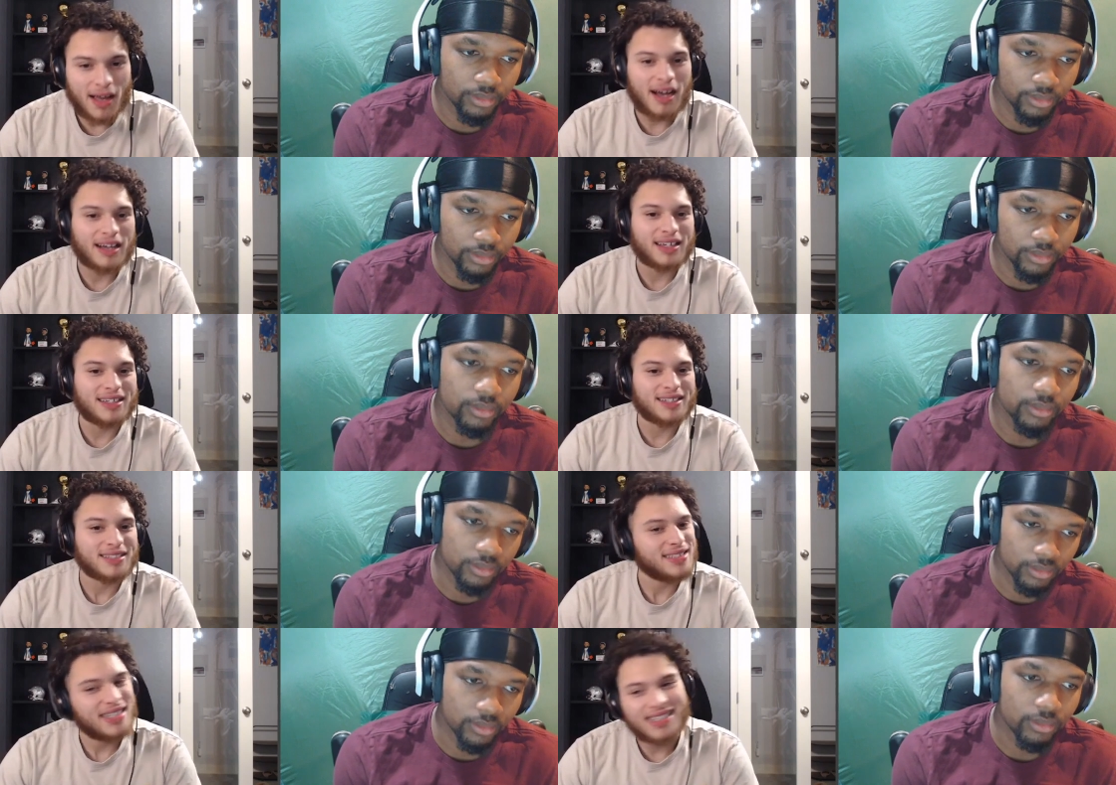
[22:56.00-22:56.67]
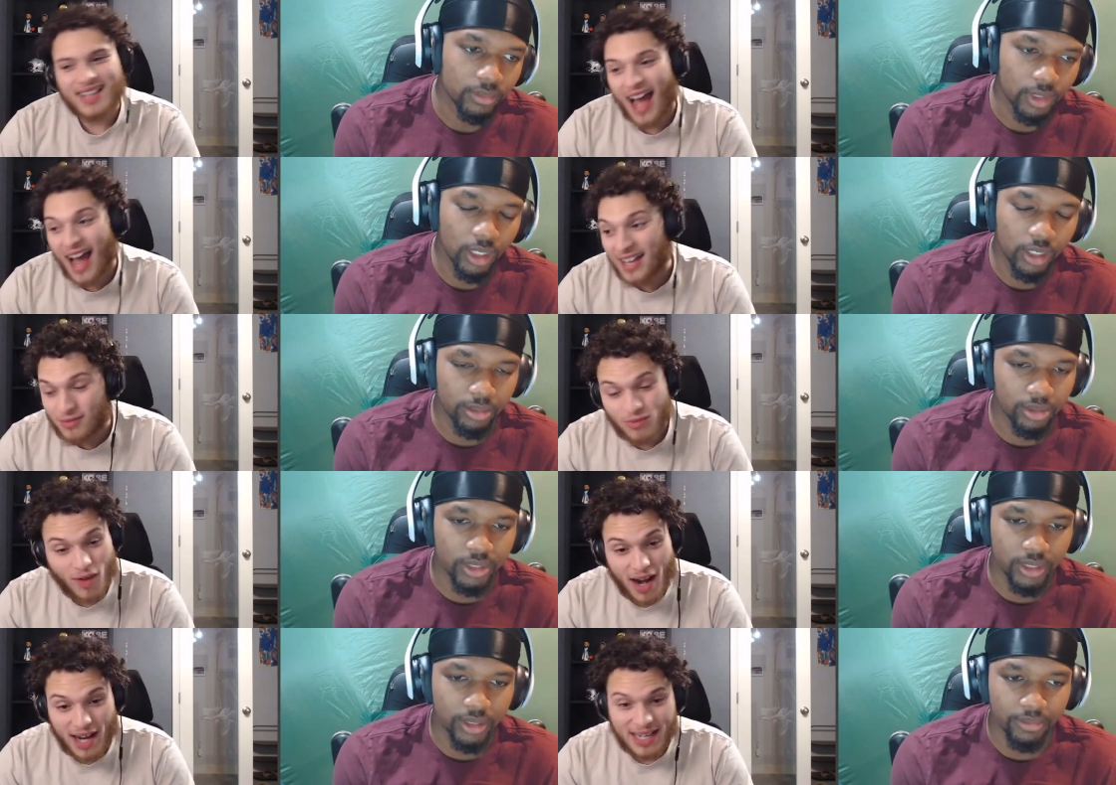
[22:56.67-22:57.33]
Speaker 1: Jaquez. And
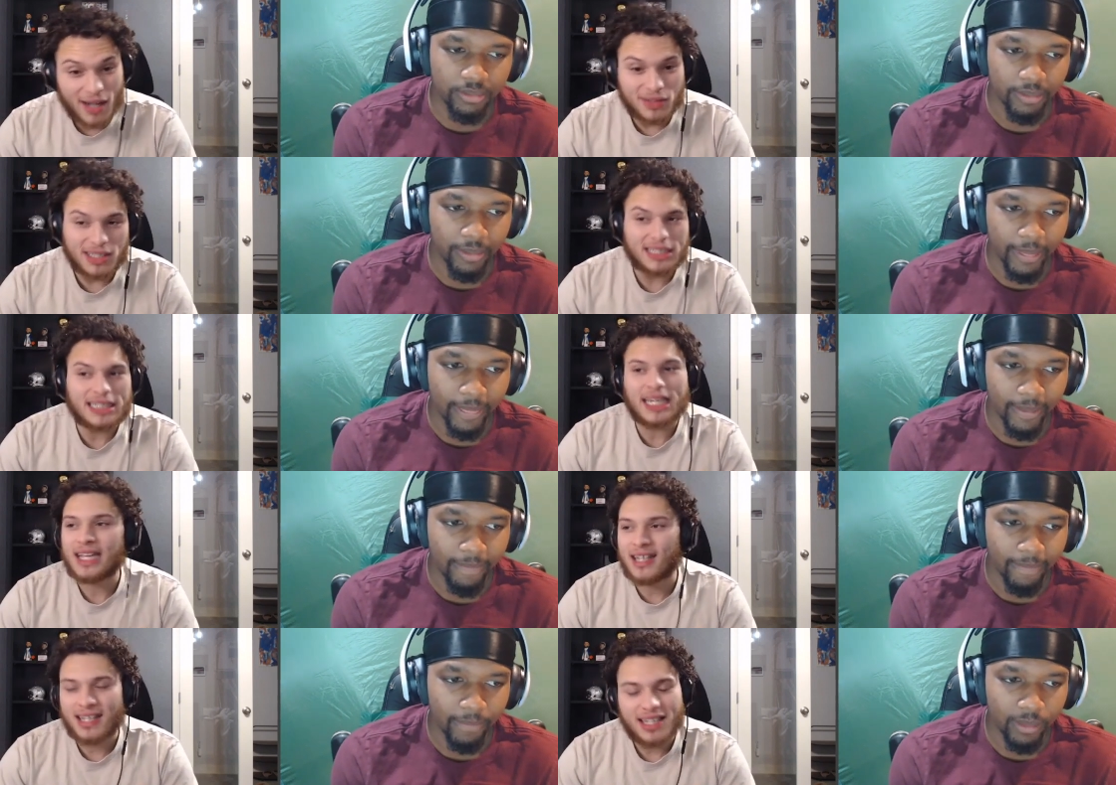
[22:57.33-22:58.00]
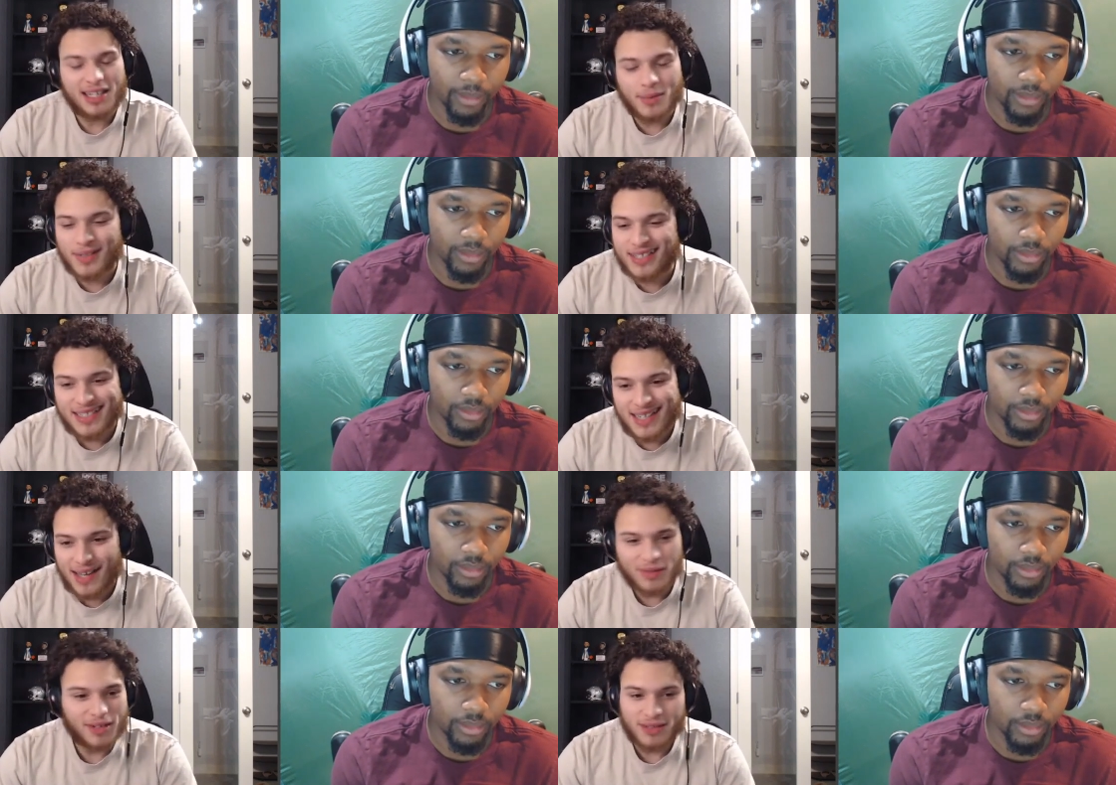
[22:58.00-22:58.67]
right now today, the Heat would
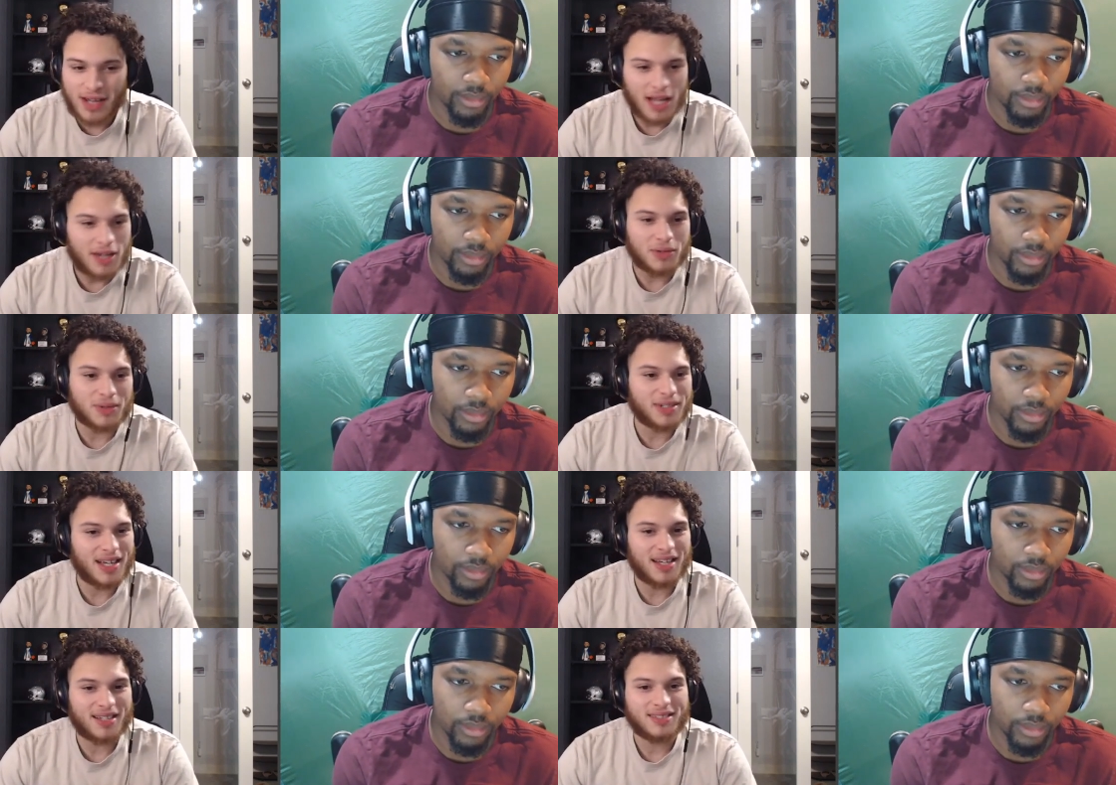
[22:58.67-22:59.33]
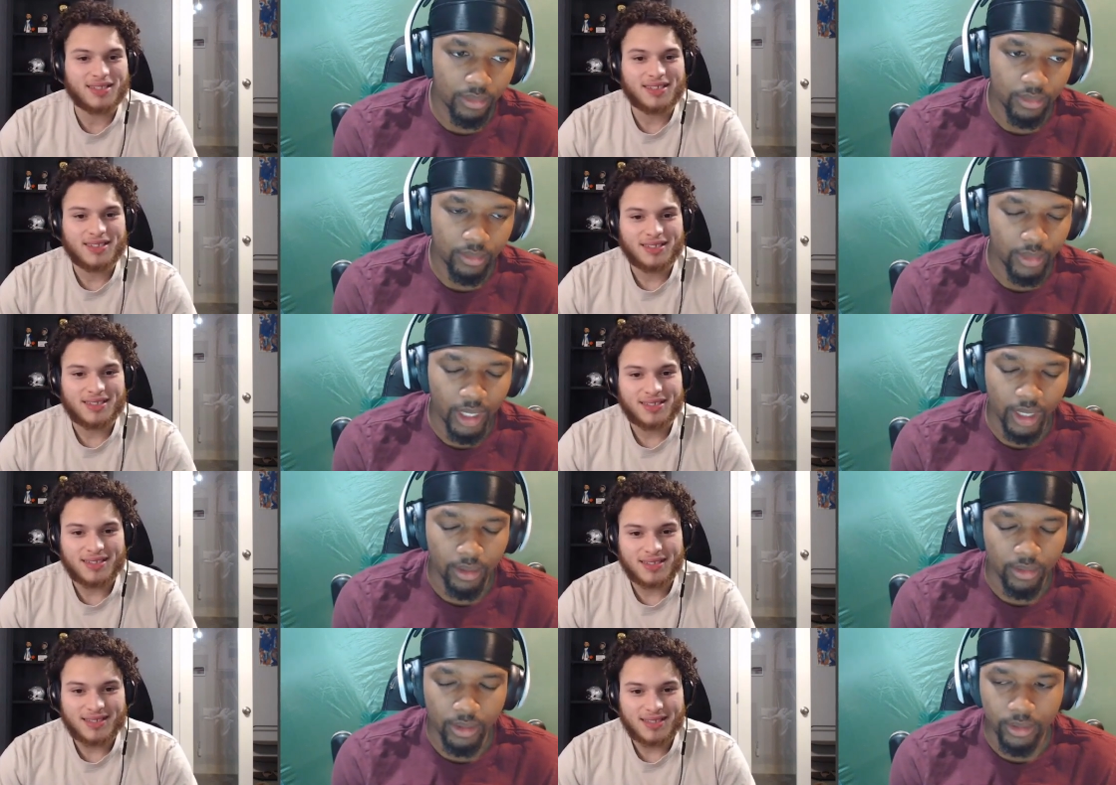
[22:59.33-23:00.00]
never not doing that.
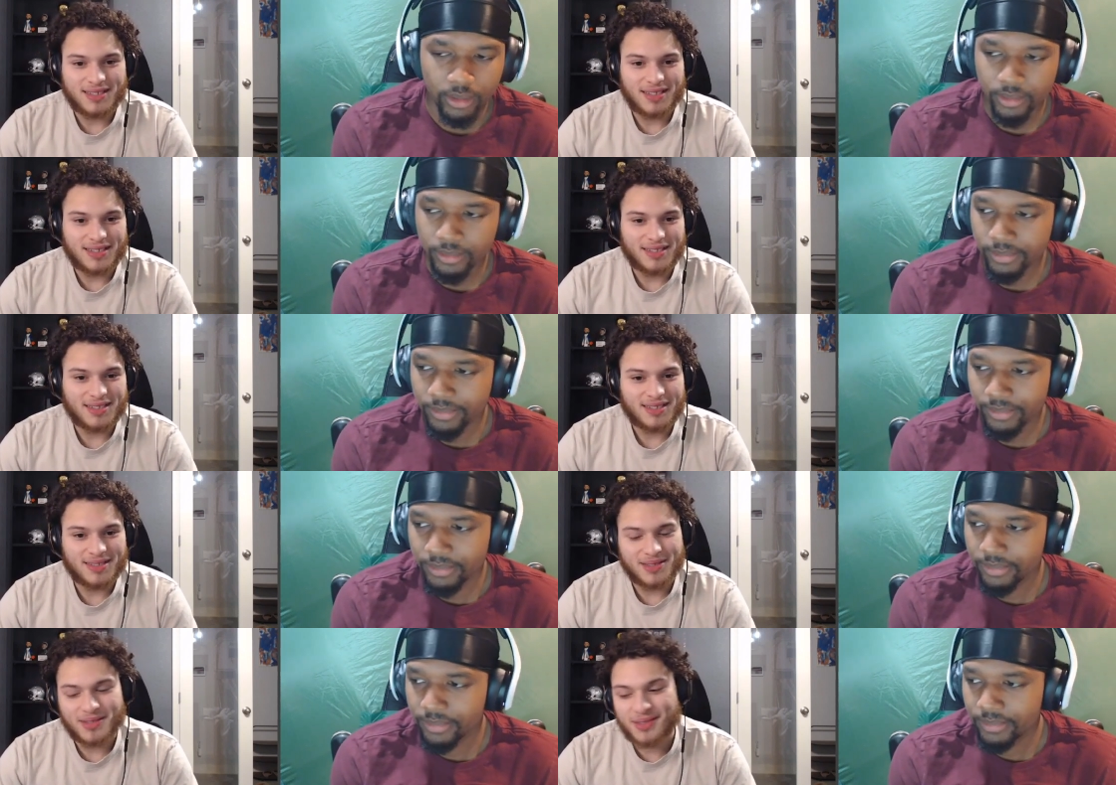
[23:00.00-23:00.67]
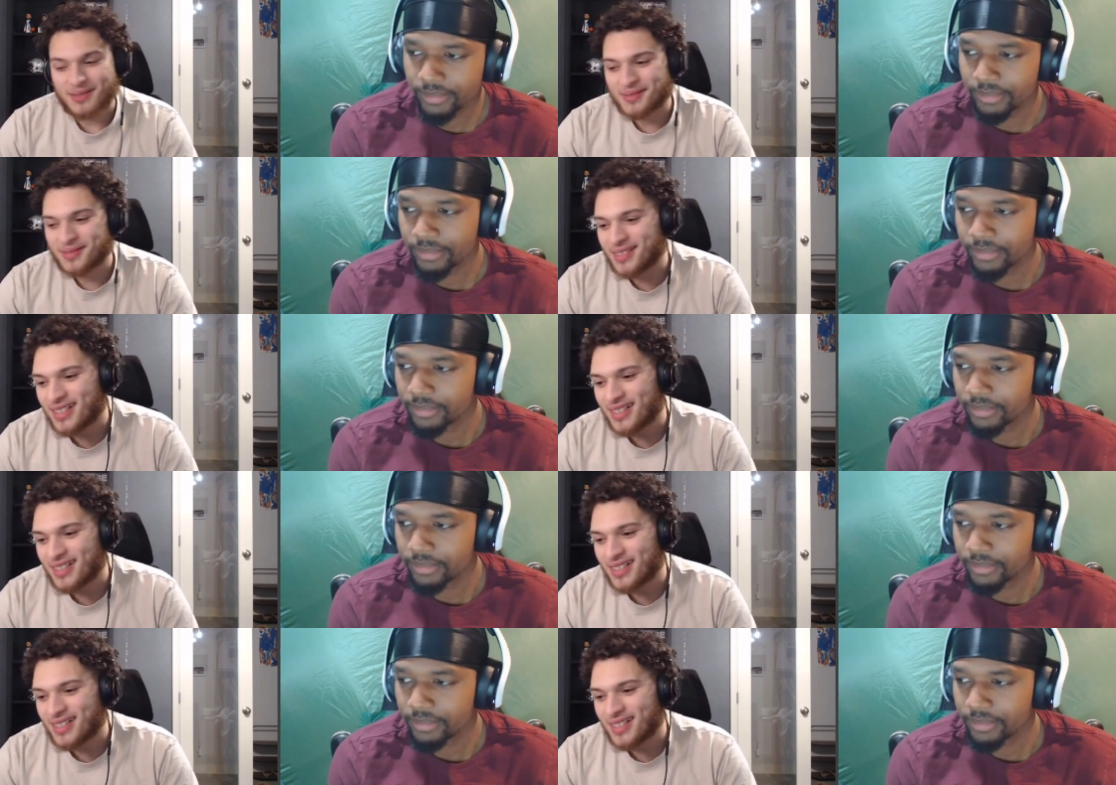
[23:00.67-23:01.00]
Hell no. So